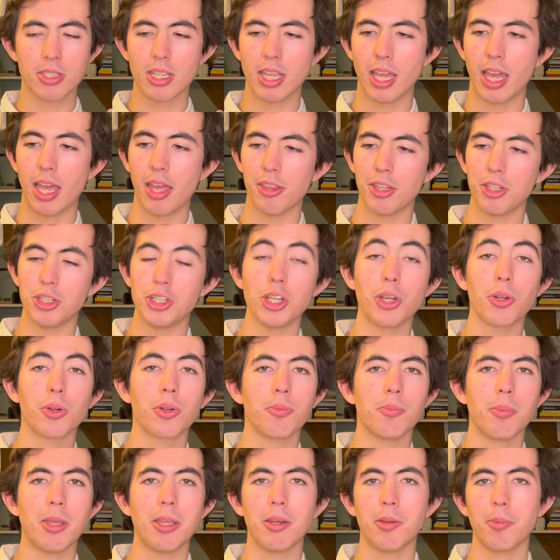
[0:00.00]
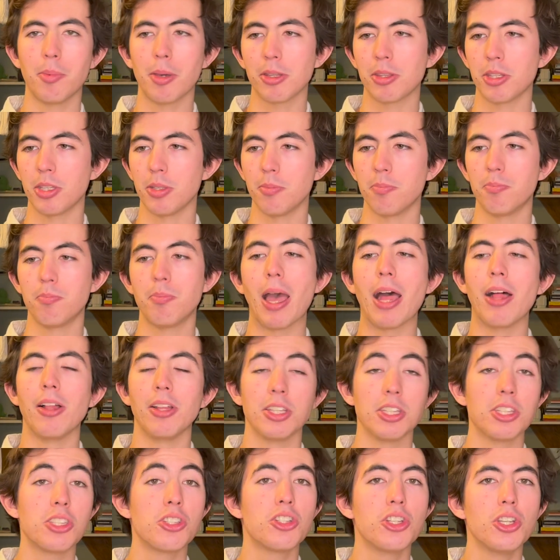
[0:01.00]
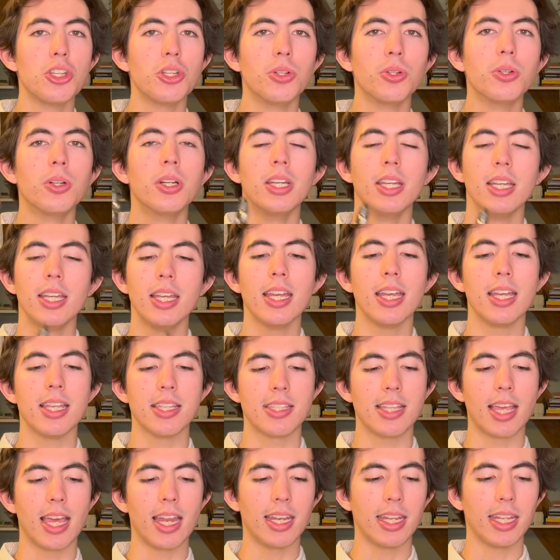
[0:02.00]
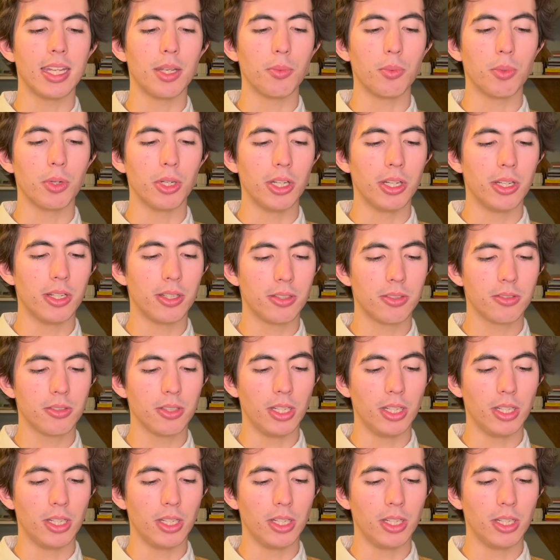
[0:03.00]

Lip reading: The joke made about the Balance 2 is that it would,